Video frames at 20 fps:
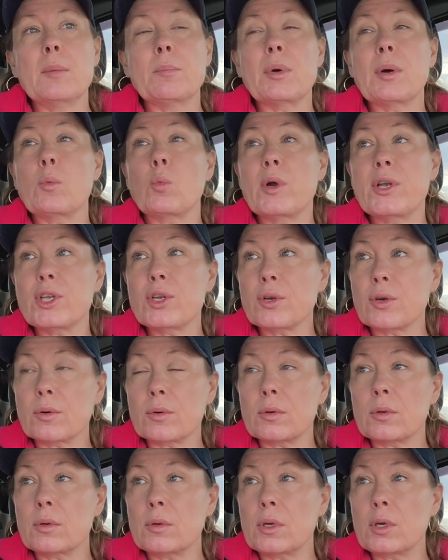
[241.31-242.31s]
But when
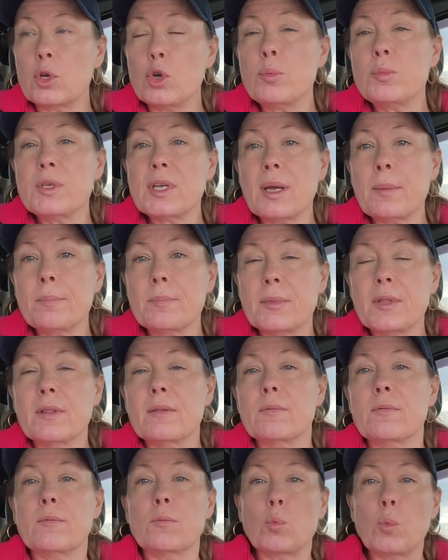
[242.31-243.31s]
you're cooped up,
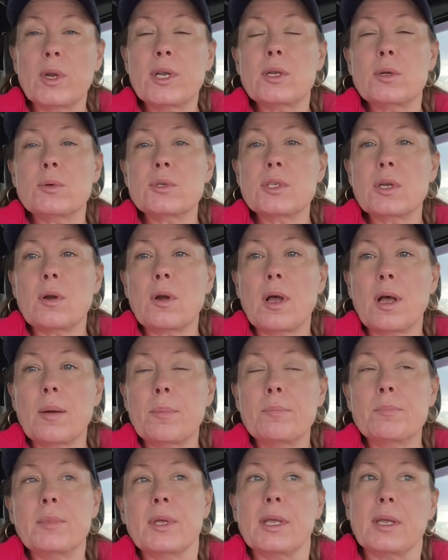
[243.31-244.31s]
windows are
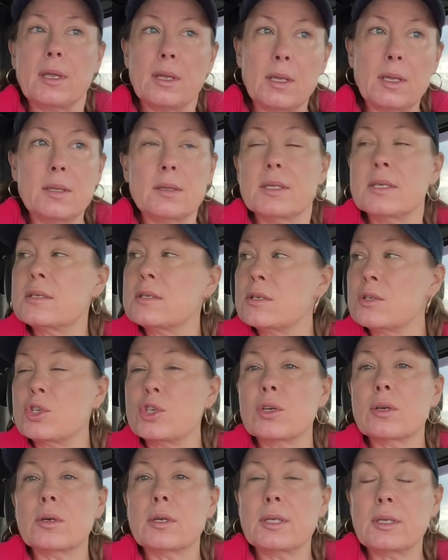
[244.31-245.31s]
up, and this is
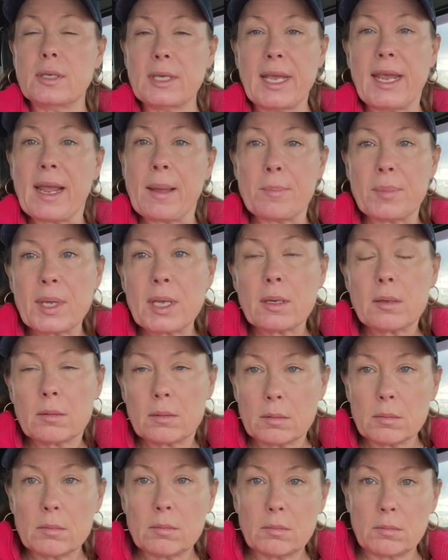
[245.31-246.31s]
your camping
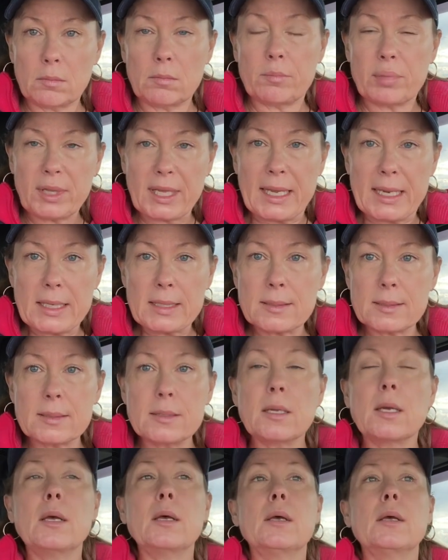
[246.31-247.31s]

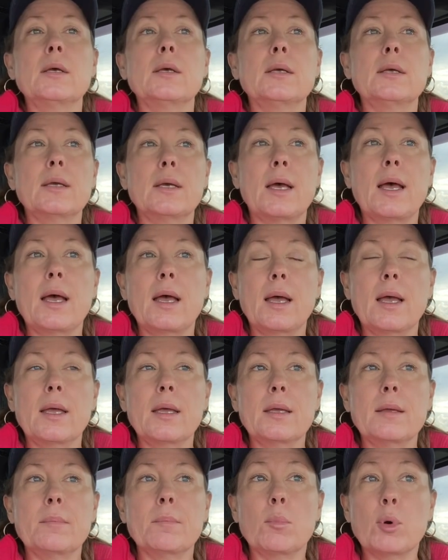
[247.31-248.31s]
place,
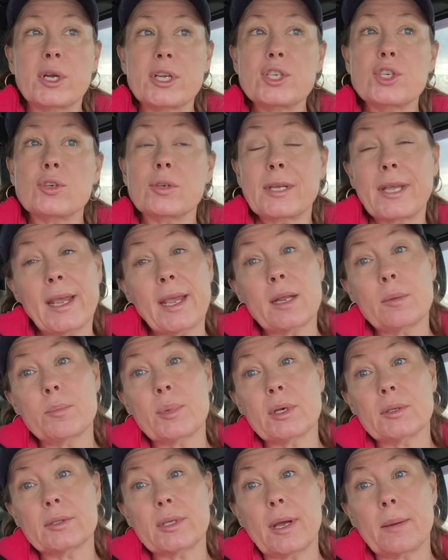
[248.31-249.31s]
moisture can
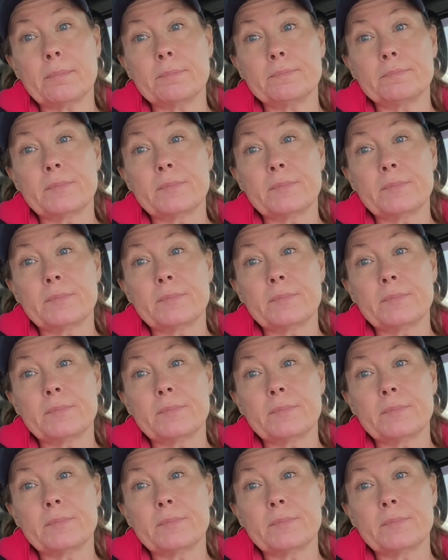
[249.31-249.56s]
build up.